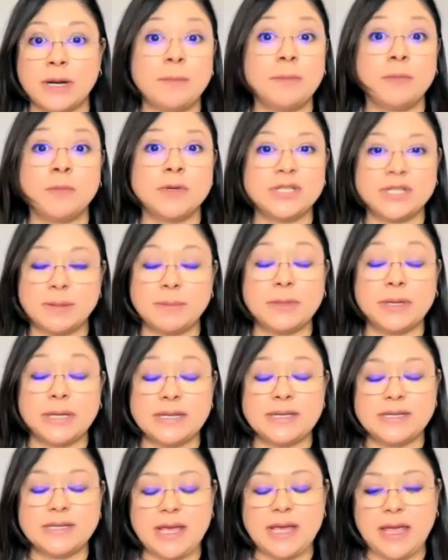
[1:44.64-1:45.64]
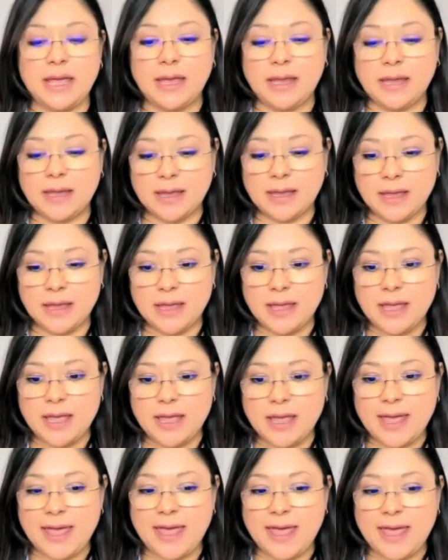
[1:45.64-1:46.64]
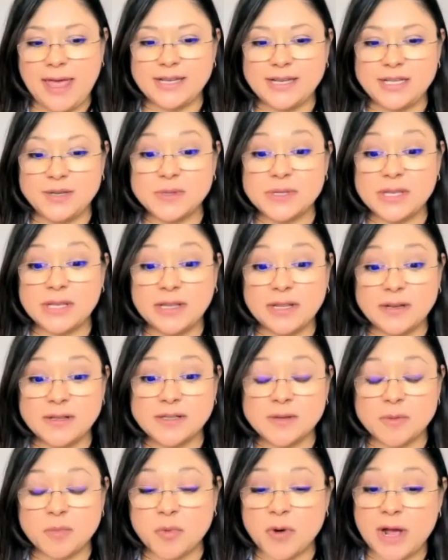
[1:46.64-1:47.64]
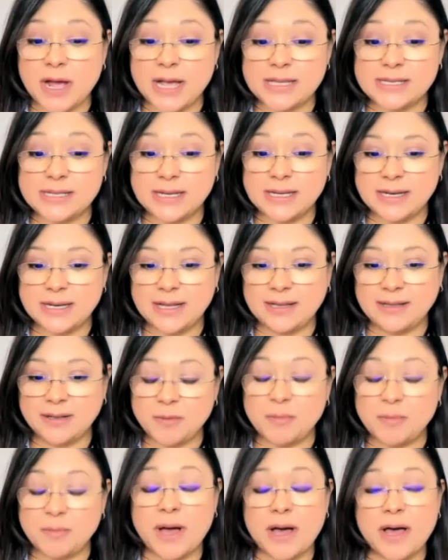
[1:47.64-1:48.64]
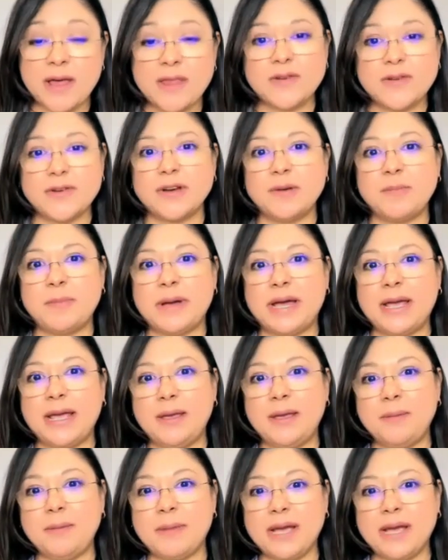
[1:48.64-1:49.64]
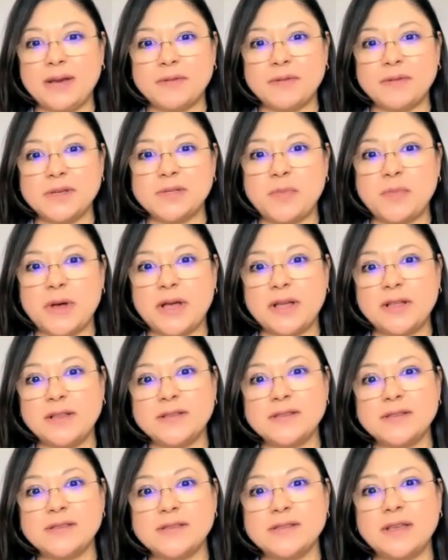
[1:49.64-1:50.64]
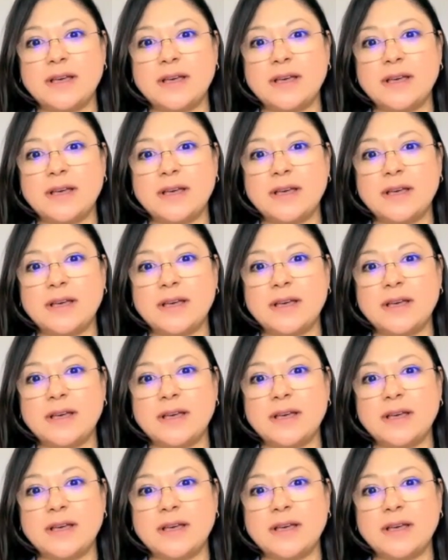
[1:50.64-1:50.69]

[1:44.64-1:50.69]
which I'm going to take. And she was a little surprised and a little bothered by my response.